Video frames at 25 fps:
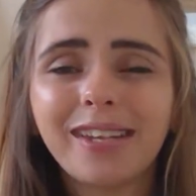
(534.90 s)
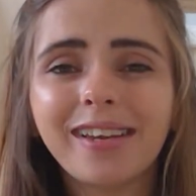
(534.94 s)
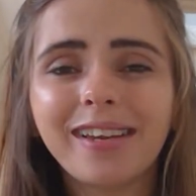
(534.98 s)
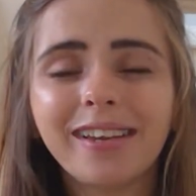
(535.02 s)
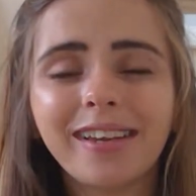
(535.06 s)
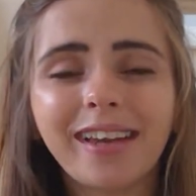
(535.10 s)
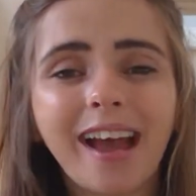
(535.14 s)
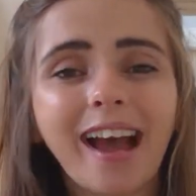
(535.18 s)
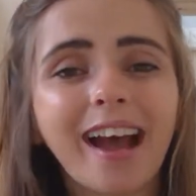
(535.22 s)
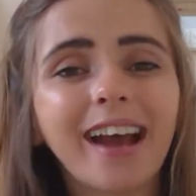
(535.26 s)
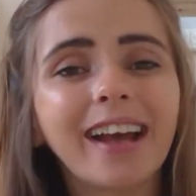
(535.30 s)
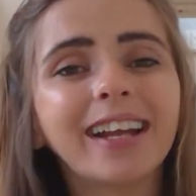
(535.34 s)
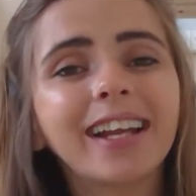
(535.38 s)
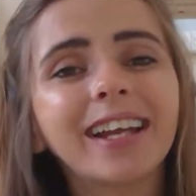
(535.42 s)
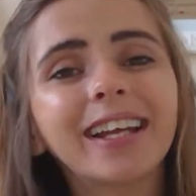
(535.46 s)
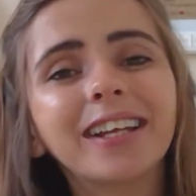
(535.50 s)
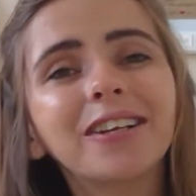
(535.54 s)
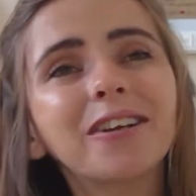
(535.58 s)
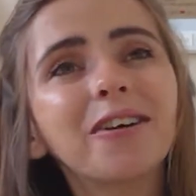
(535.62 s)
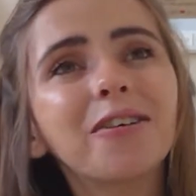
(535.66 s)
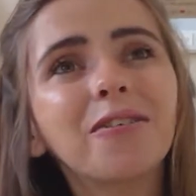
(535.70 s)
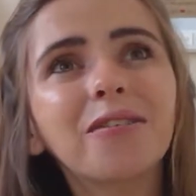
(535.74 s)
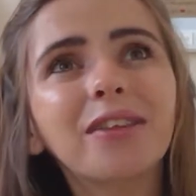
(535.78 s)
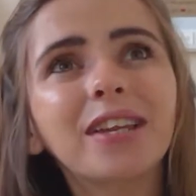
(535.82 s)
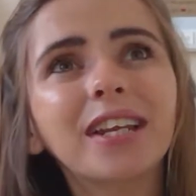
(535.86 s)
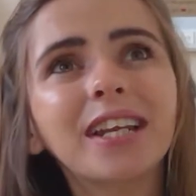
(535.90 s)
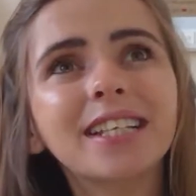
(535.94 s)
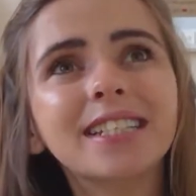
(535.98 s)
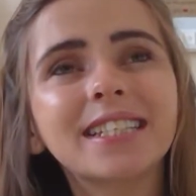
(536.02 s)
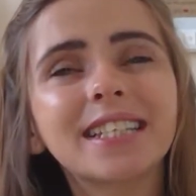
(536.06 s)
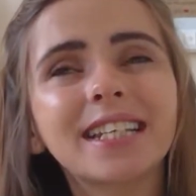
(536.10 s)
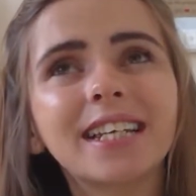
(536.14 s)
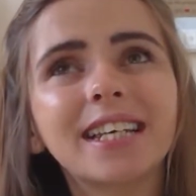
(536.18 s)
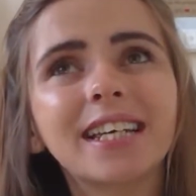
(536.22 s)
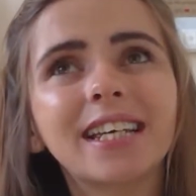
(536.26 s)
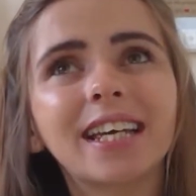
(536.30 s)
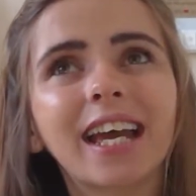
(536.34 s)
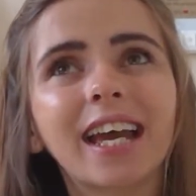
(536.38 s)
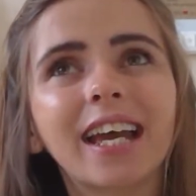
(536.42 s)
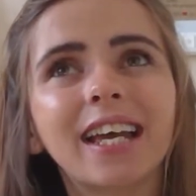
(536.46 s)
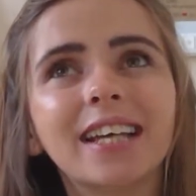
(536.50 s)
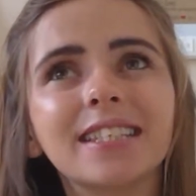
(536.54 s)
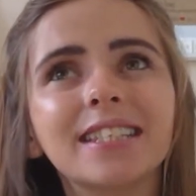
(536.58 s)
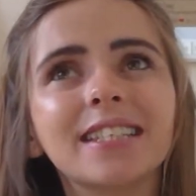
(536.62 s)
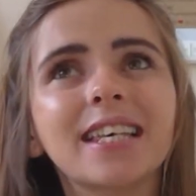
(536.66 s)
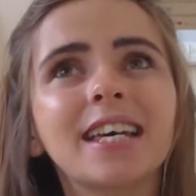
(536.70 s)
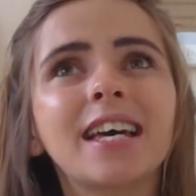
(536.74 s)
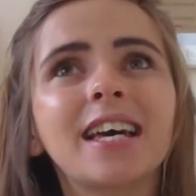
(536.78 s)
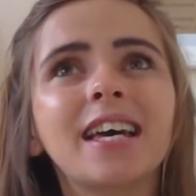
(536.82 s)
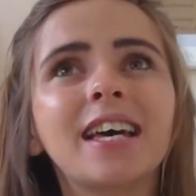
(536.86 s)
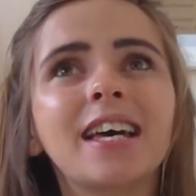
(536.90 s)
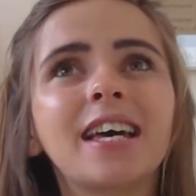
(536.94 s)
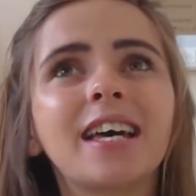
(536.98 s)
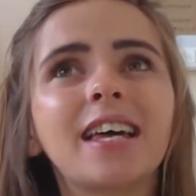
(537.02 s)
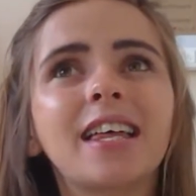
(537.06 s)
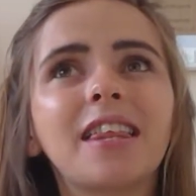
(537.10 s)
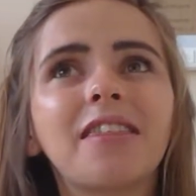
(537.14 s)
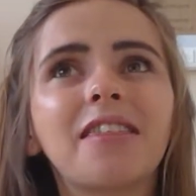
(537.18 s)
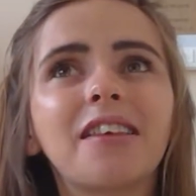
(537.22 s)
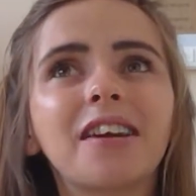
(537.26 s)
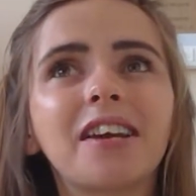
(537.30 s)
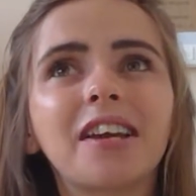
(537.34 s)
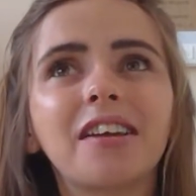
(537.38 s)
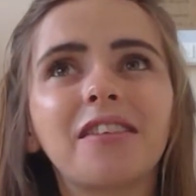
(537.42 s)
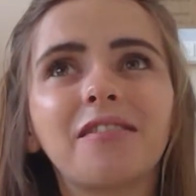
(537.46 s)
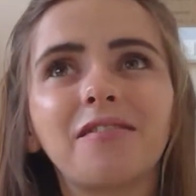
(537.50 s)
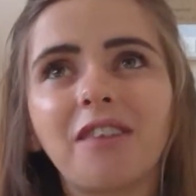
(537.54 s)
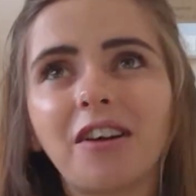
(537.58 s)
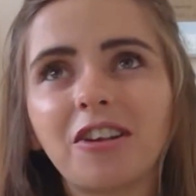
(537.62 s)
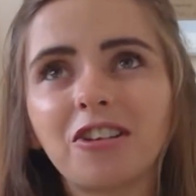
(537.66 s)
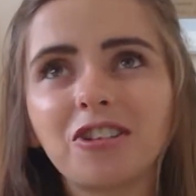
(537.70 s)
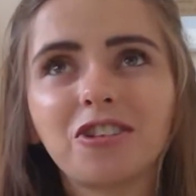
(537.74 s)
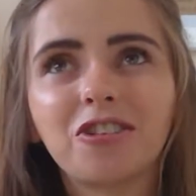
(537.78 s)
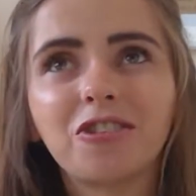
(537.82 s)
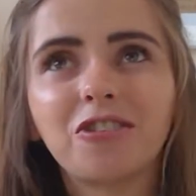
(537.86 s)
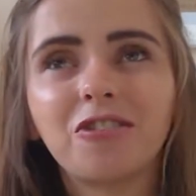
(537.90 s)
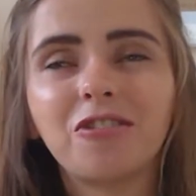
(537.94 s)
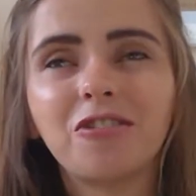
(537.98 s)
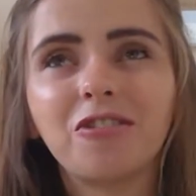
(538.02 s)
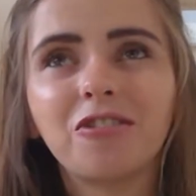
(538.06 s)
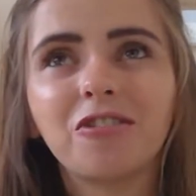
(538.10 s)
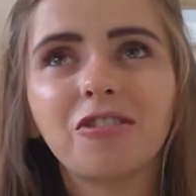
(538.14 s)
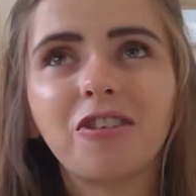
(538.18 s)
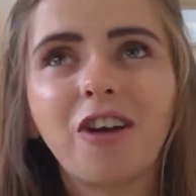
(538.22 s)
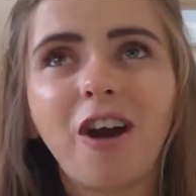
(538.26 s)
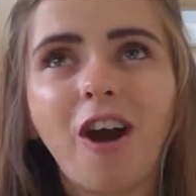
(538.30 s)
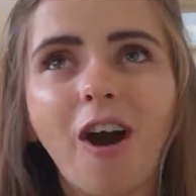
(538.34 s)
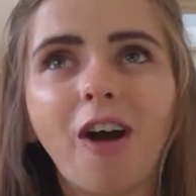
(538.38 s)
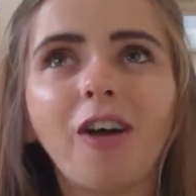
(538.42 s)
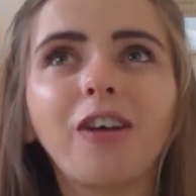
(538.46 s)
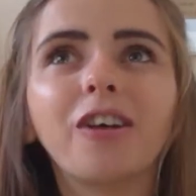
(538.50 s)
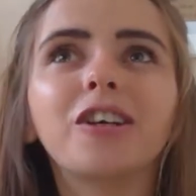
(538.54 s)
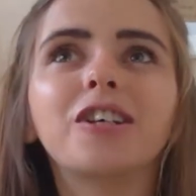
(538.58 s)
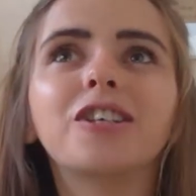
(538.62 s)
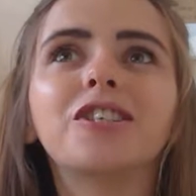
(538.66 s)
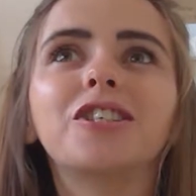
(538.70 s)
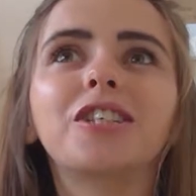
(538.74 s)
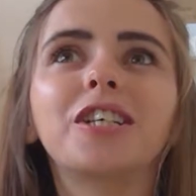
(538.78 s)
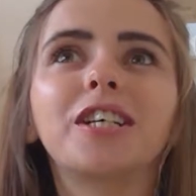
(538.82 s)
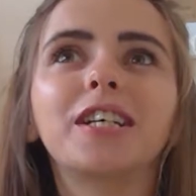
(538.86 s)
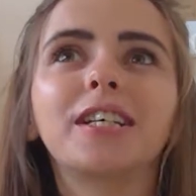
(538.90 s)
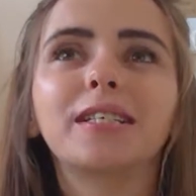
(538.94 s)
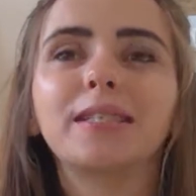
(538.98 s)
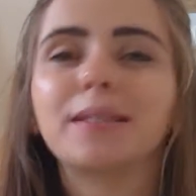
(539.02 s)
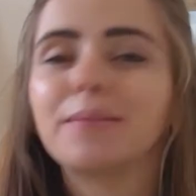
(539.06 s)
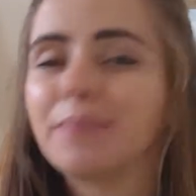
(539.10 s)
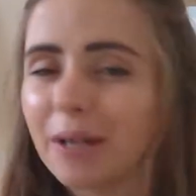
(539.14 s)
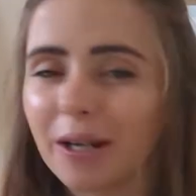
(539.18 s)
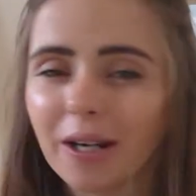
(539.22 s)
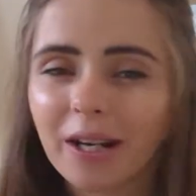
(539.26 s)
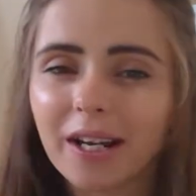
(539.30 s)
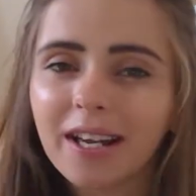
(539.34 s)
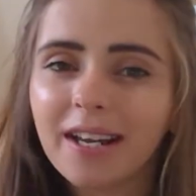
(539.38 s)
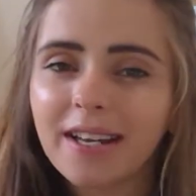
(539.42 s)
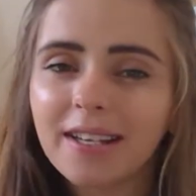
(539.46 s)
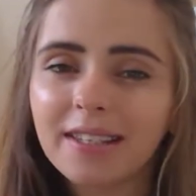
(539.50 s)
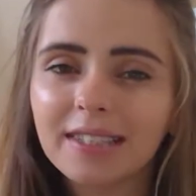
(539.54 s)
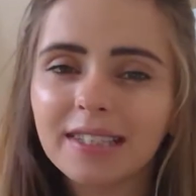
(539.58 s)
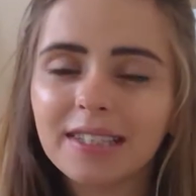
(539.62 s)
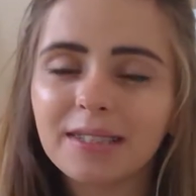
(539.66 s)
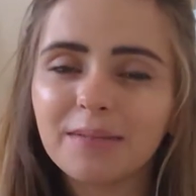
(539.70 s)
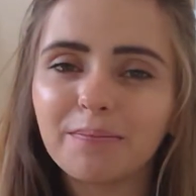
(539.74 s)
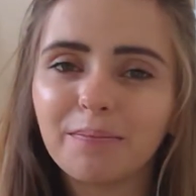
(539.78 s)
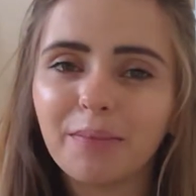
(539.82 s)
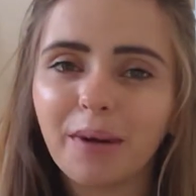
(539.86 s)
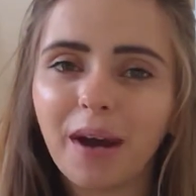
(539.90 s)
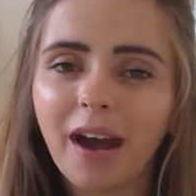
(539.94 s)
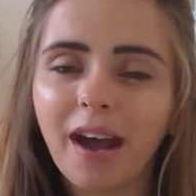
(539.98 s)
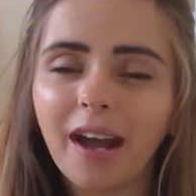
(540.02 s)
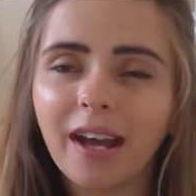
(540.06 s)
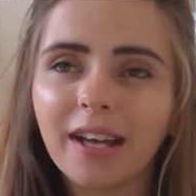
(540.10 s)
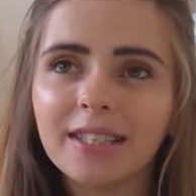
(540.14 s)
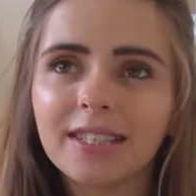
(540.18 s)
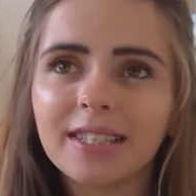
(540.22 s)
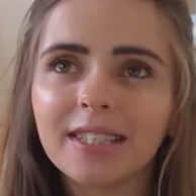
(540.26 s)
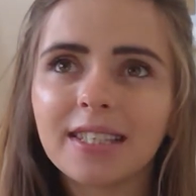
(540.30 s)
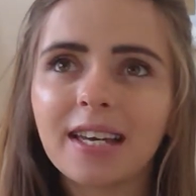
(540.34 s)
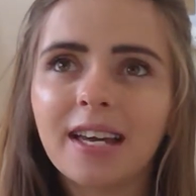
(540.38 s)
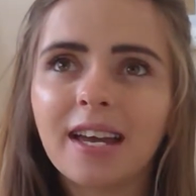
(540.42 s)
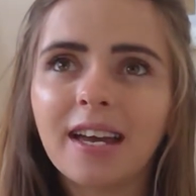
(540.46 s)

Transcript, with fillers: yeah, and I know that I didn't get the conventional college experience, but